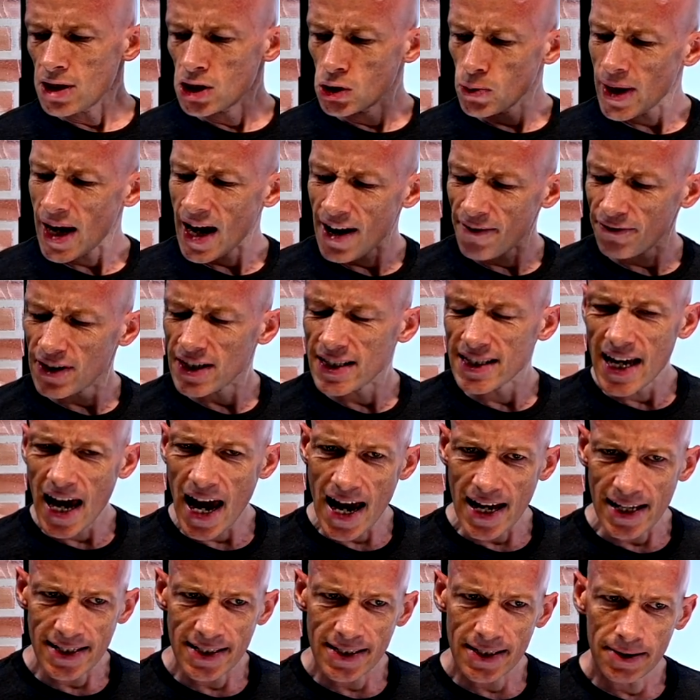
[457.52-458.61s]
So we have to
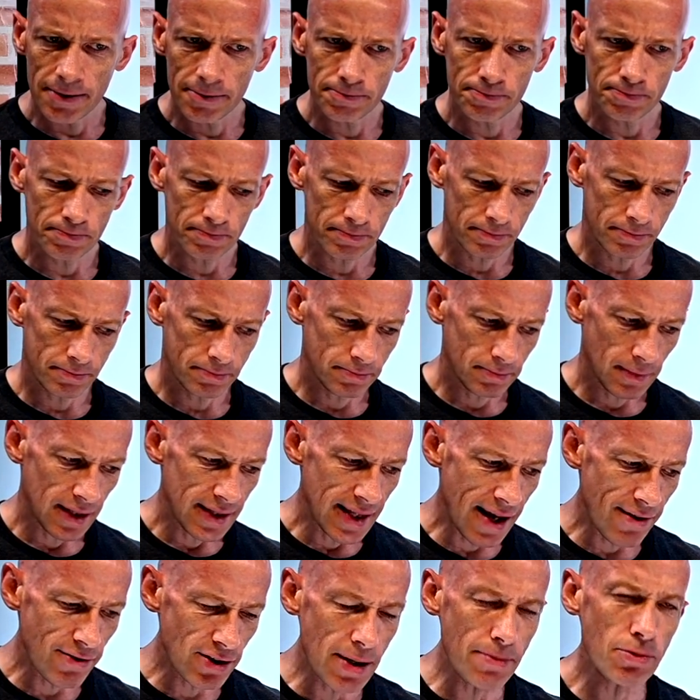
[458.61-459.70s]
test.
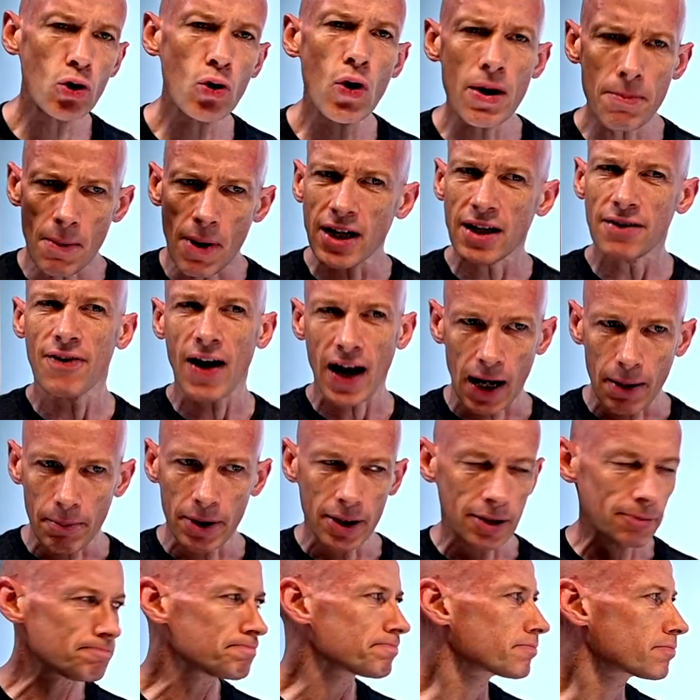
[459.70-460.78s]
Now, as I'm doing my
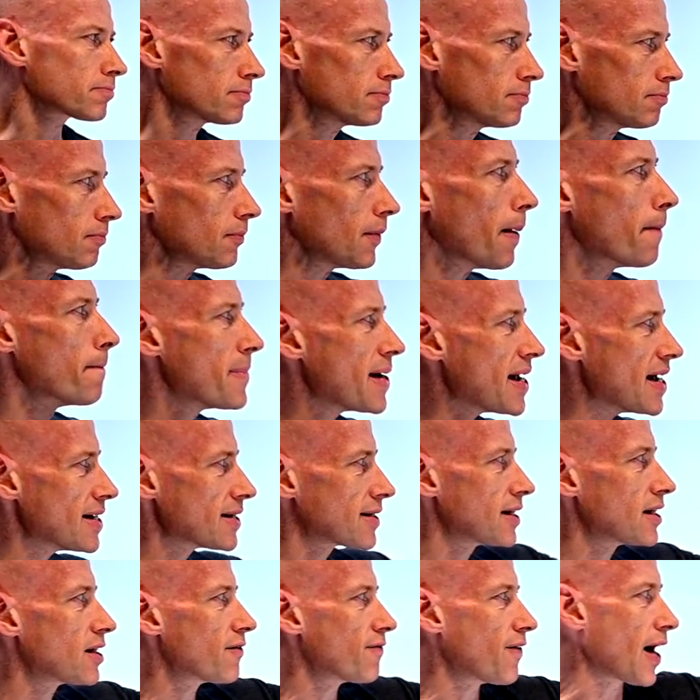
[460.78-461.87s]
development, me
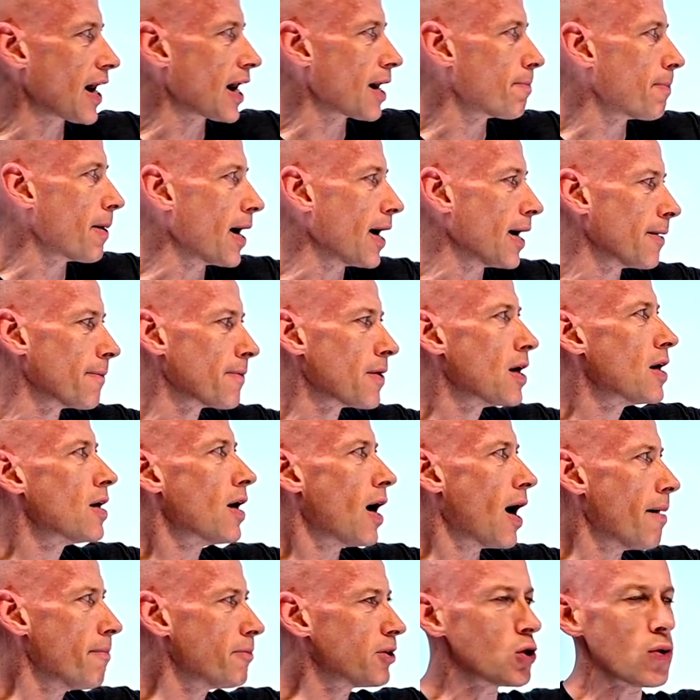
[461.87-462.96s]
as the developer,
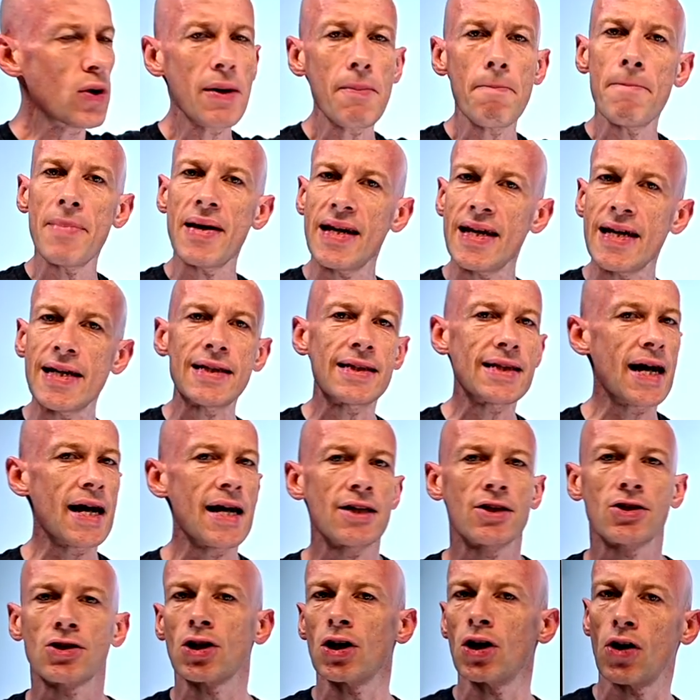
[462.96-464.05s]
I'm doing mini
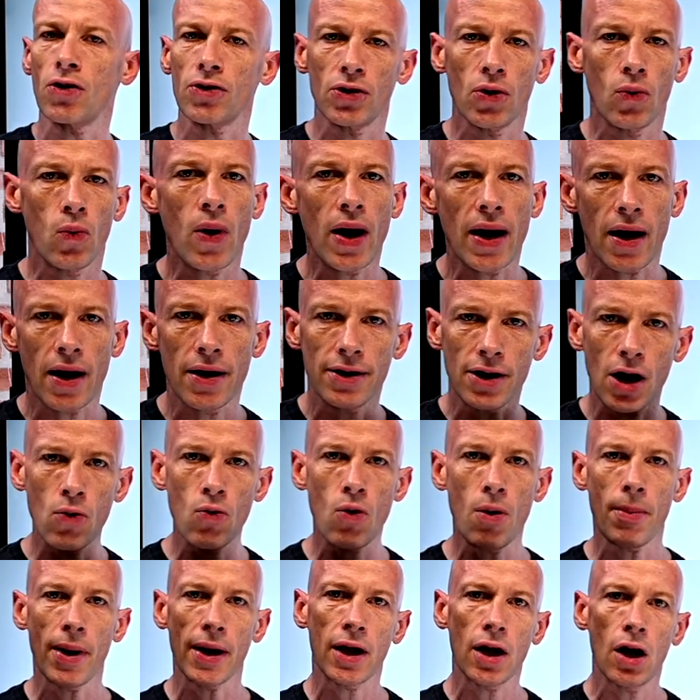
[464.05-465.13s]
tests along the way. I know
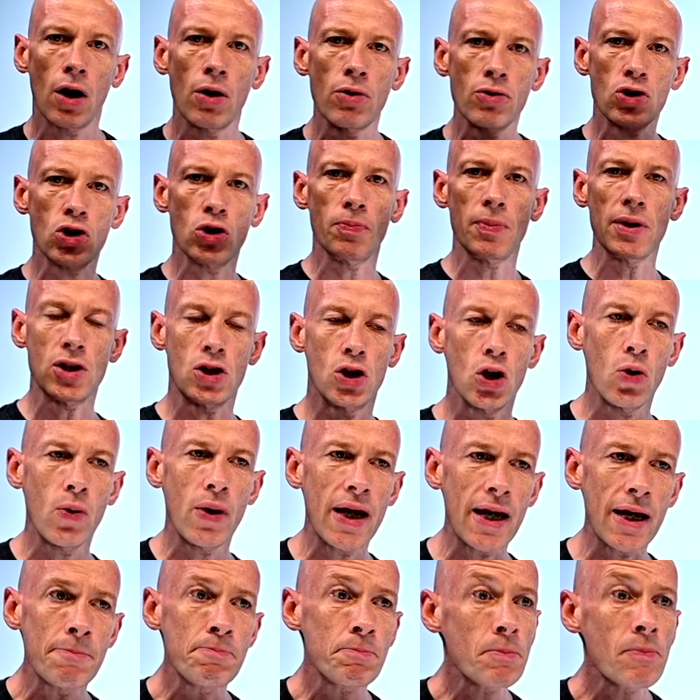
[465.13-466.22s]
what my code should be
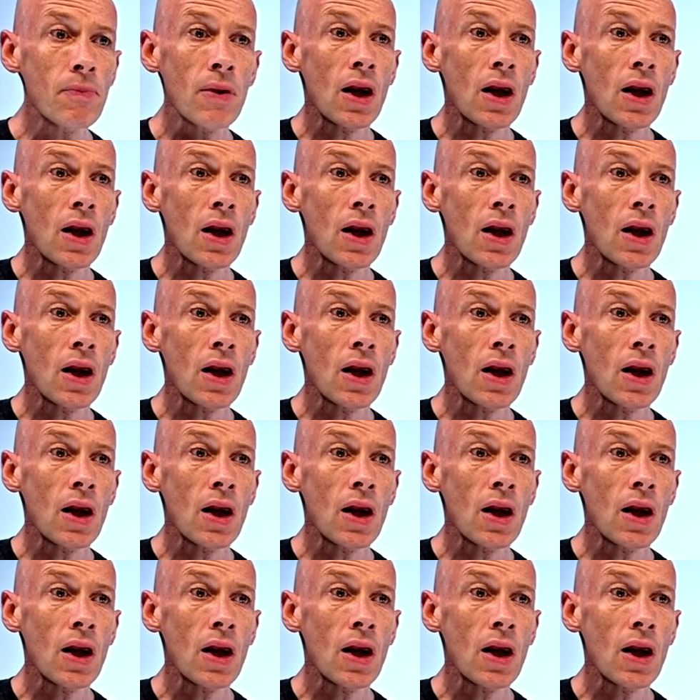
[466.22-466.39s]
doing.